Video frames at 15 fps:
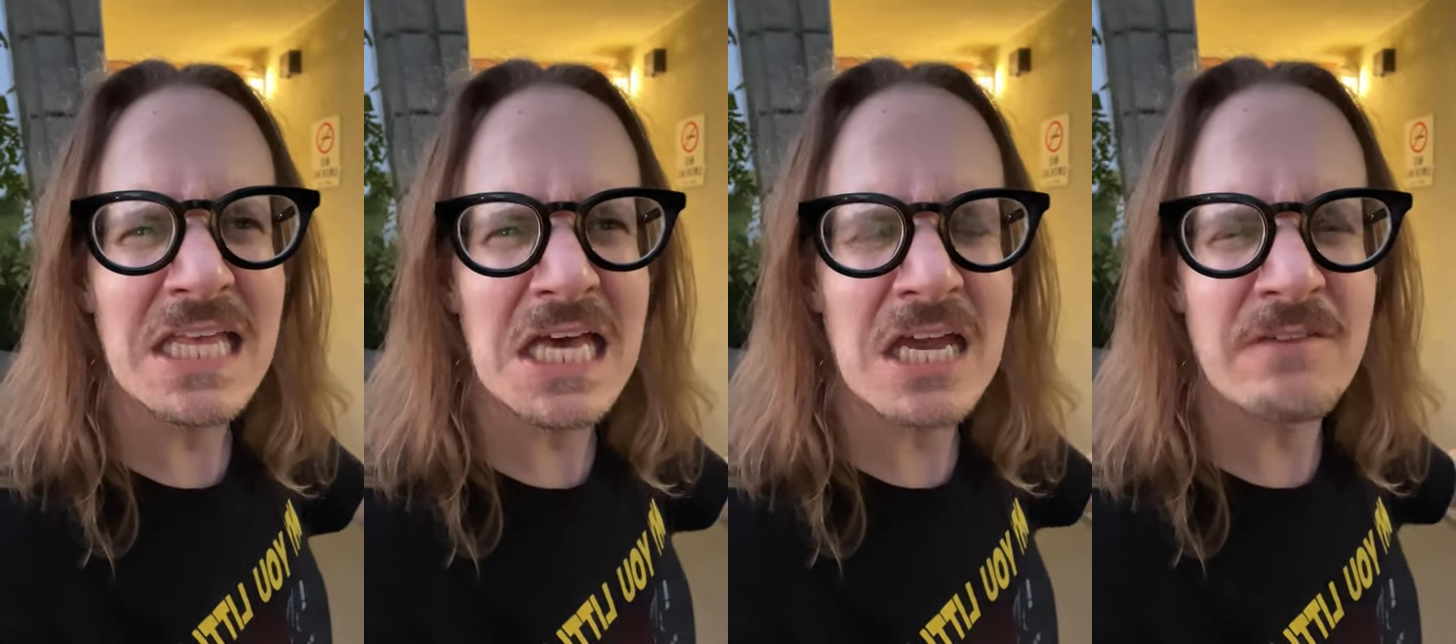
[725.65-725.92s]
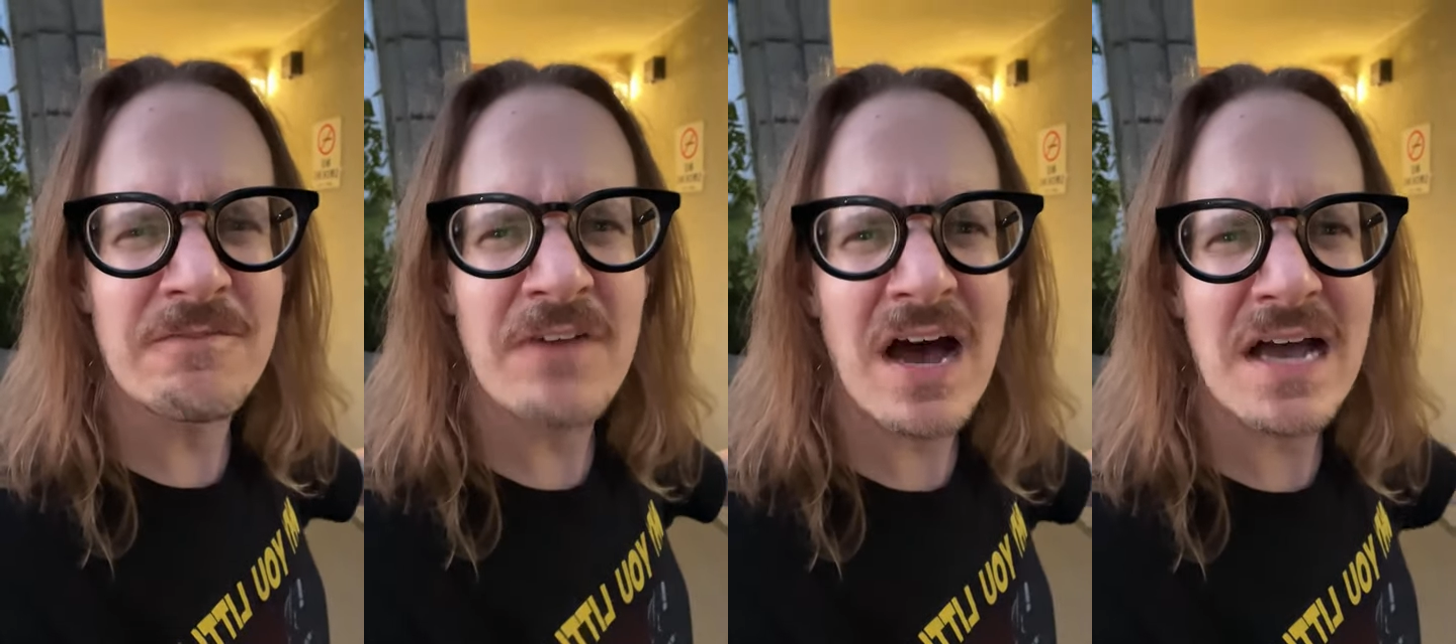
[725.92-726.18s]

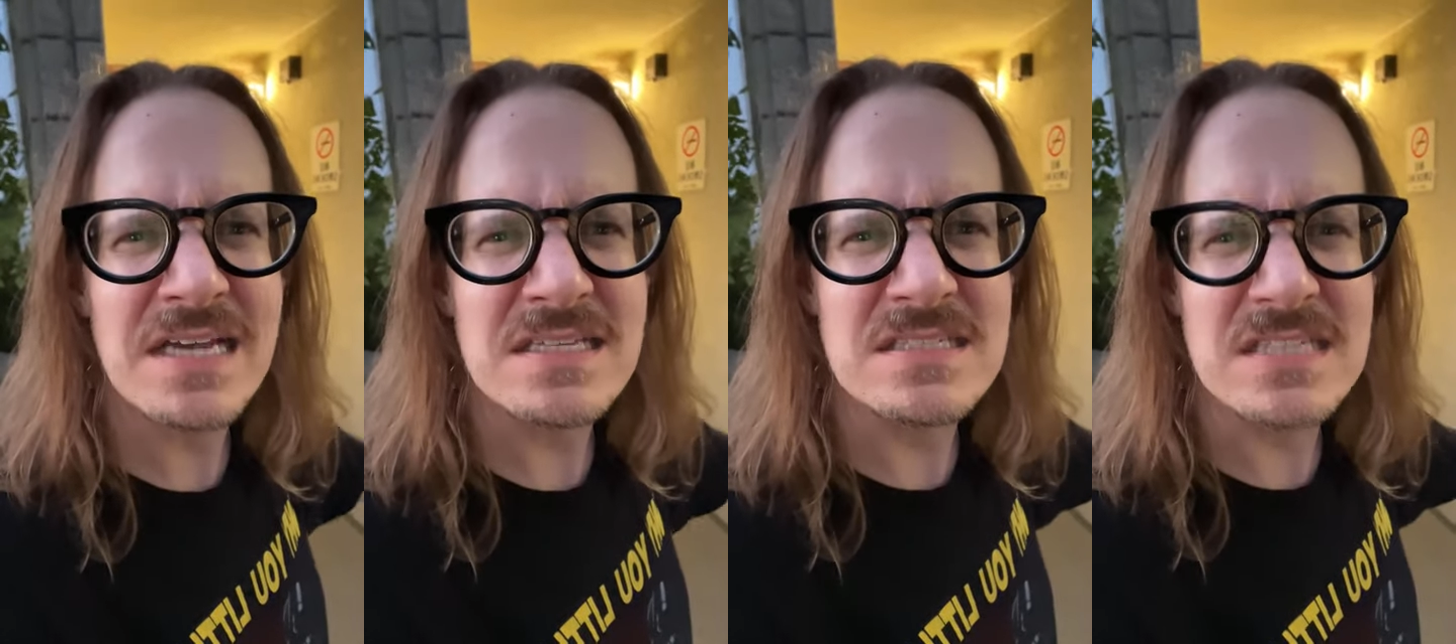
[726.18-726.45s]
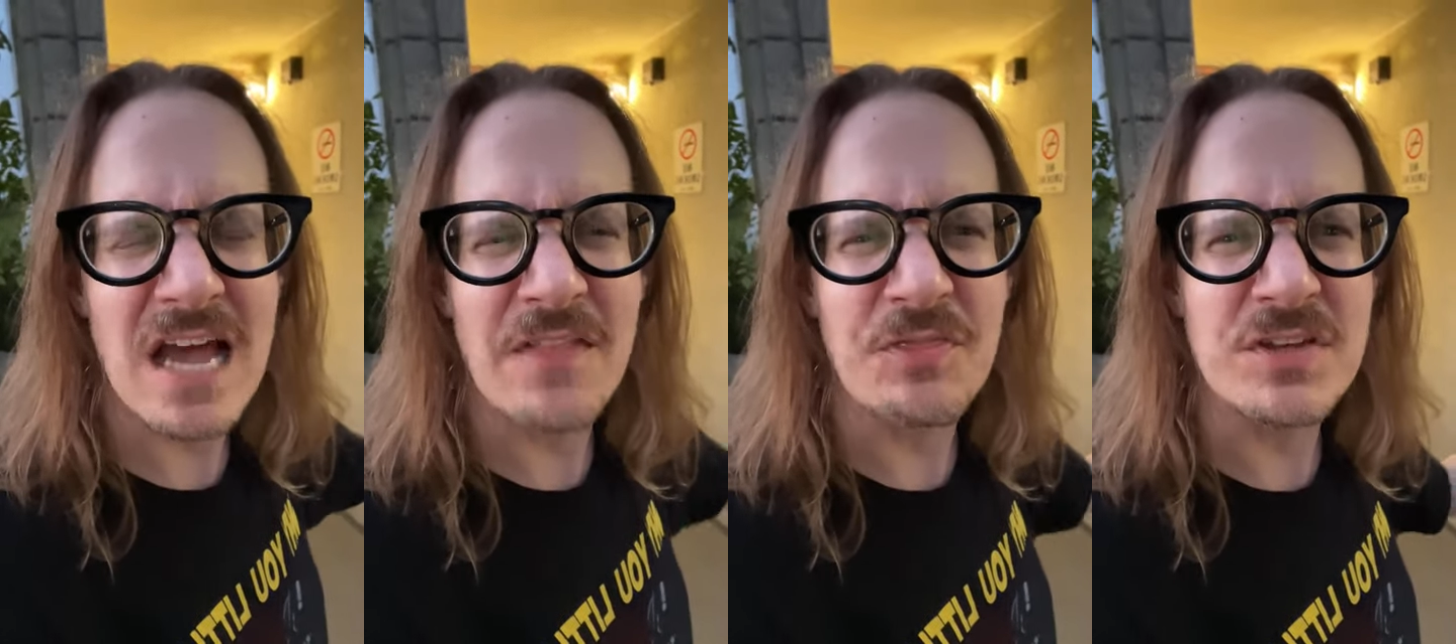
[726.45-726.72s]
advised
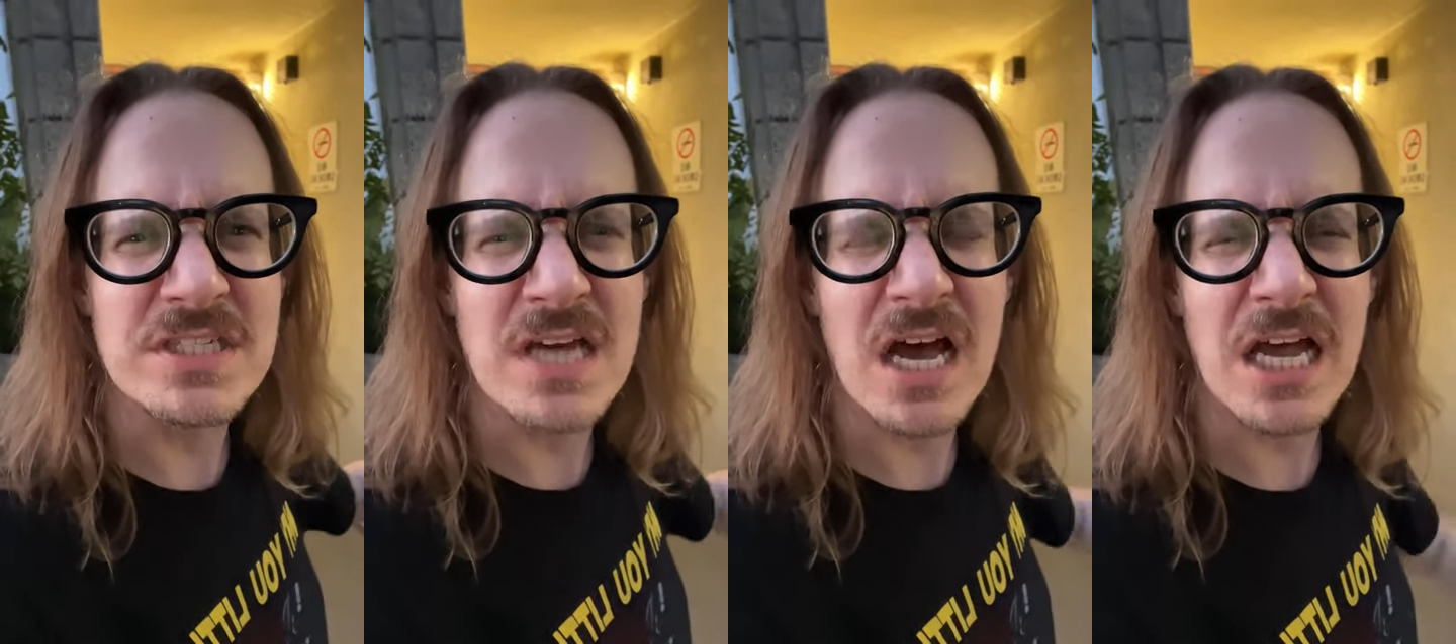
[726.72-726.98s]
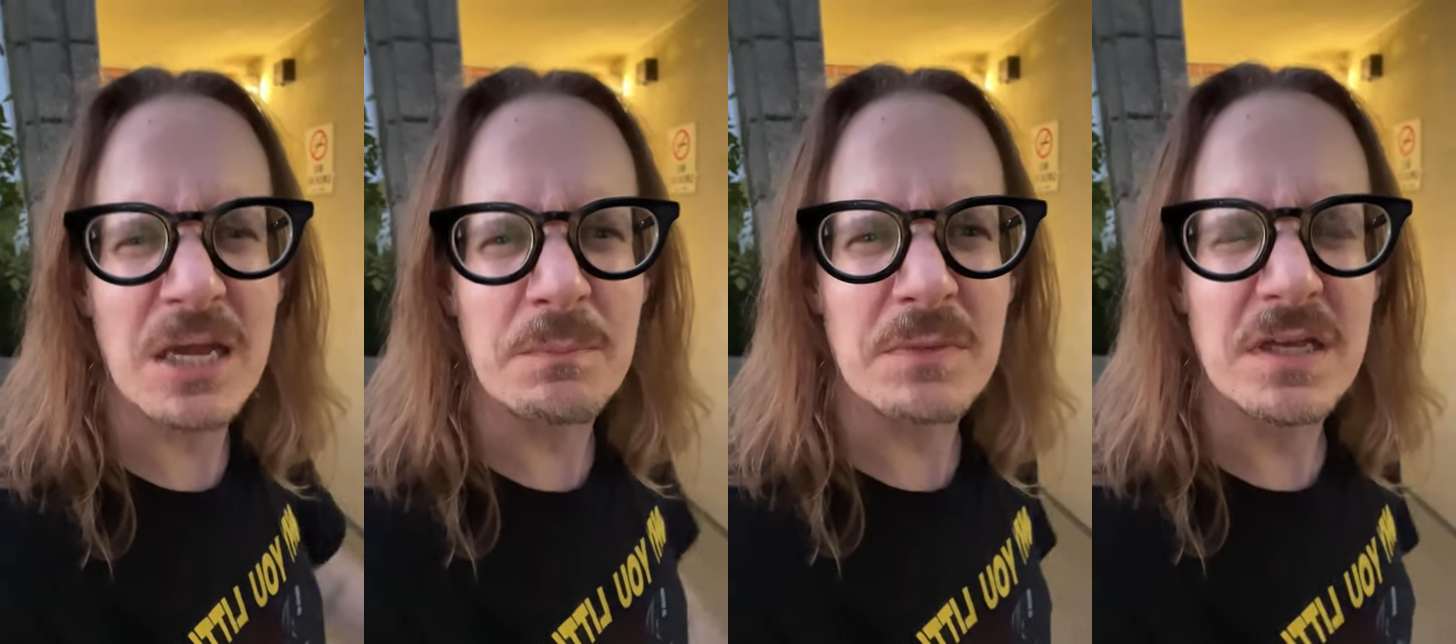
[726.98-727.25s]
at the
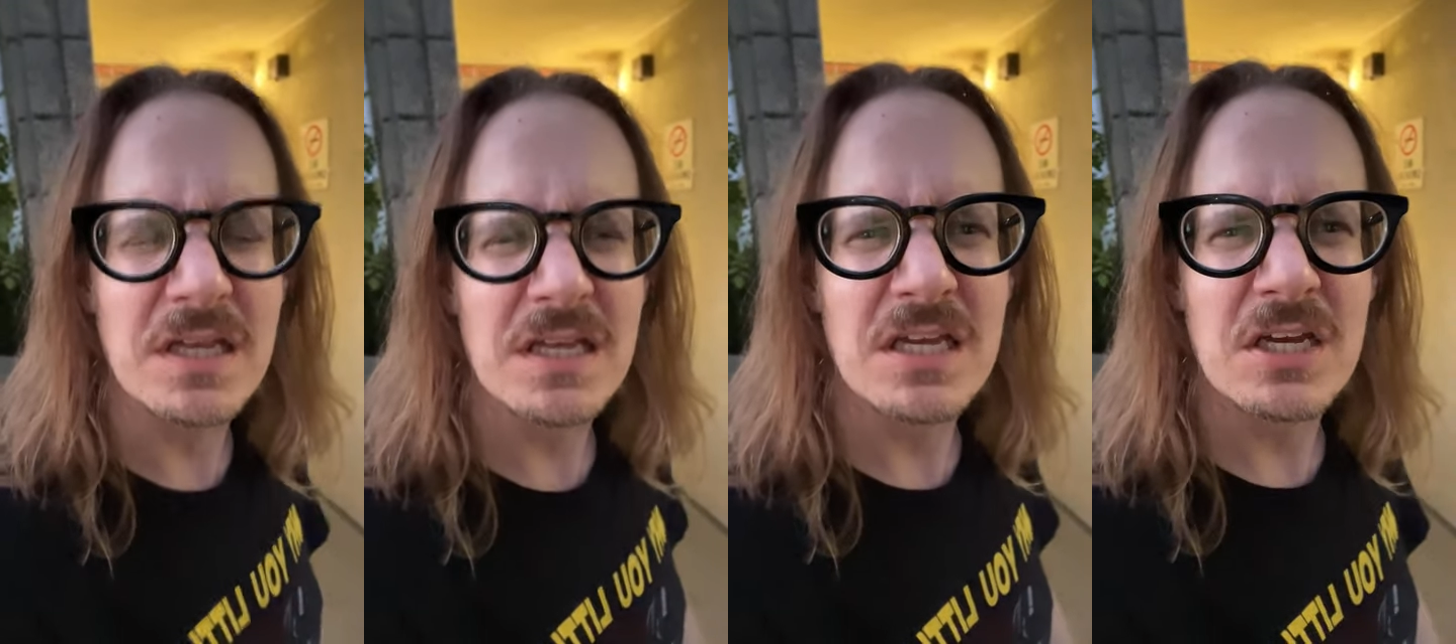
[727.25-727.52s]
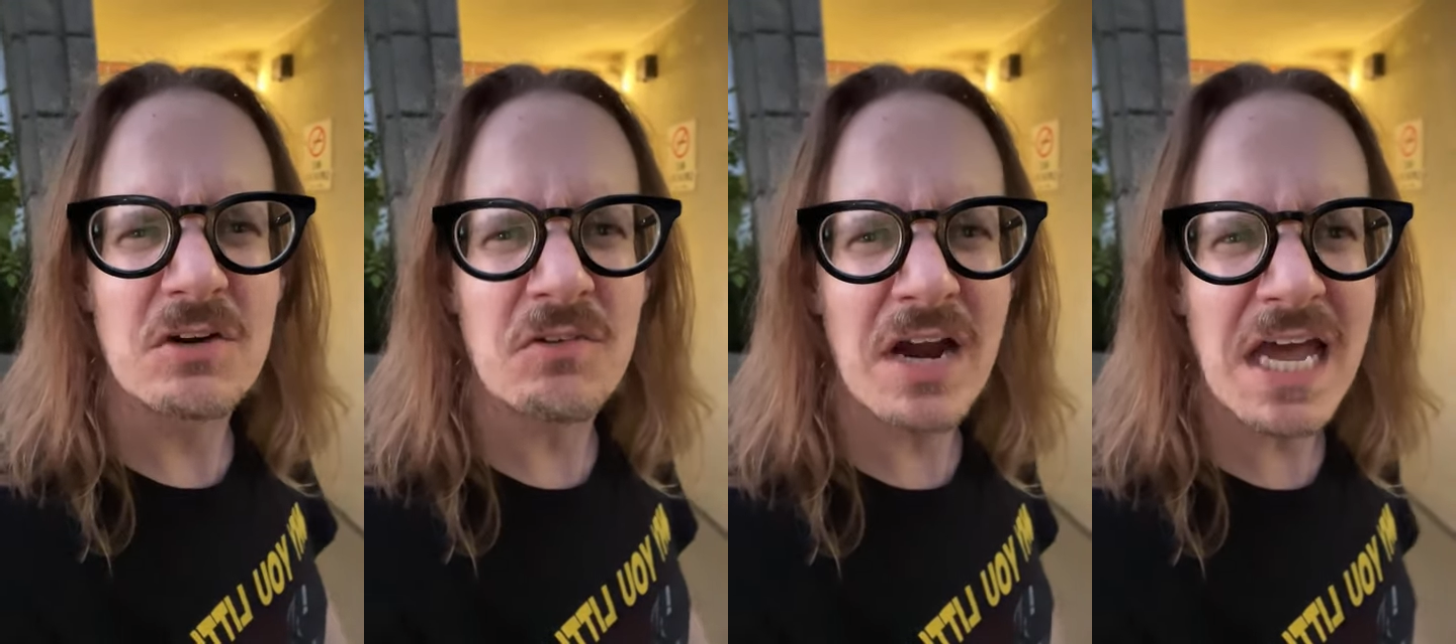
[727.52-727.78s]
time,
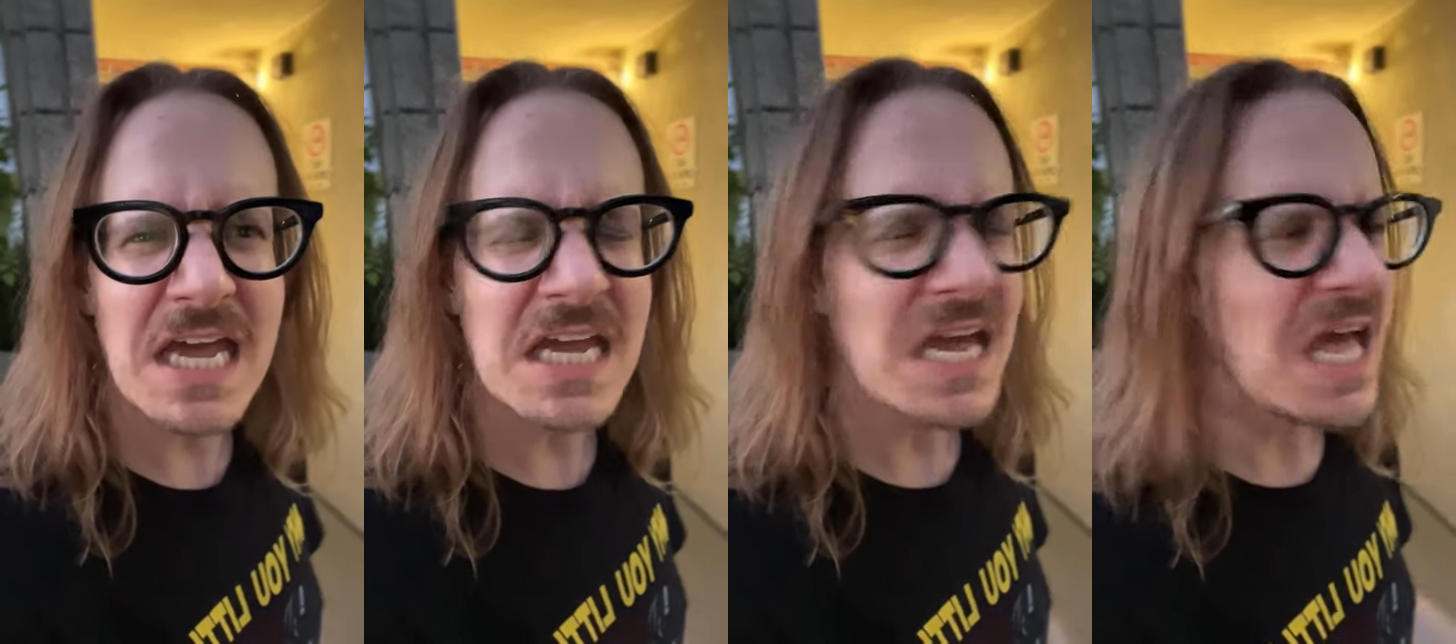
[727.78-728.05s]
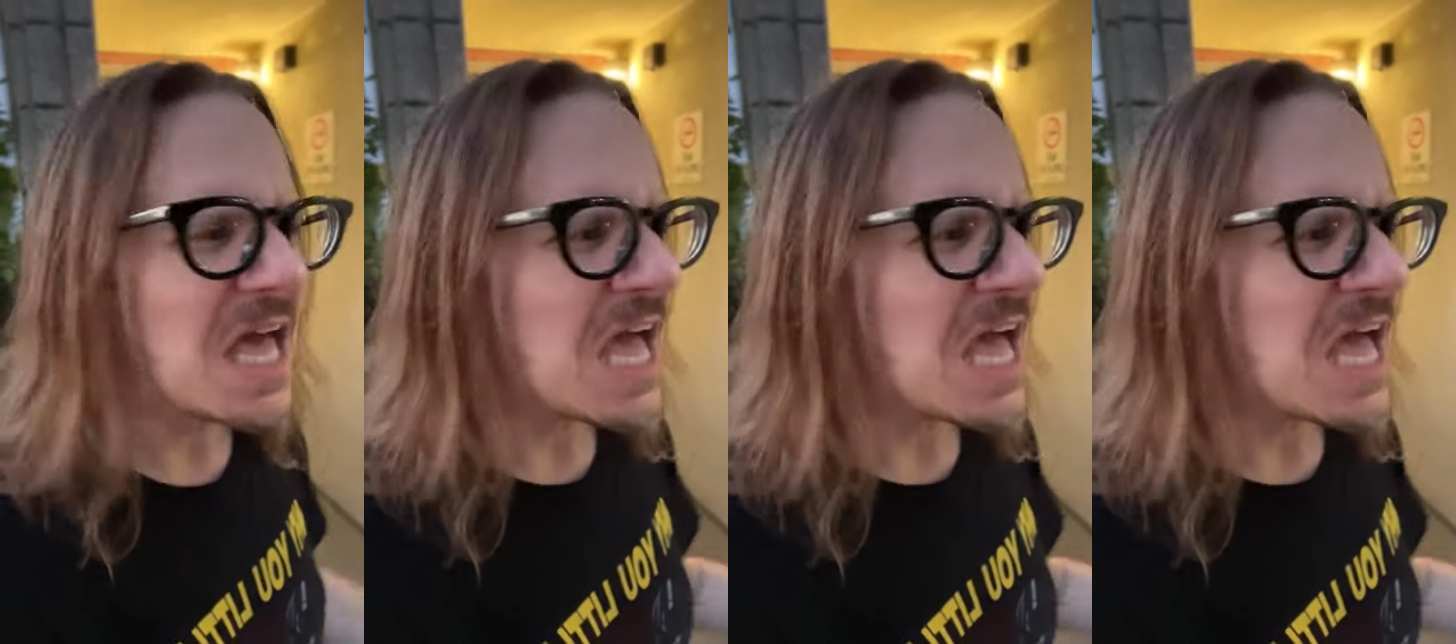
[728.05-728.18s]
right?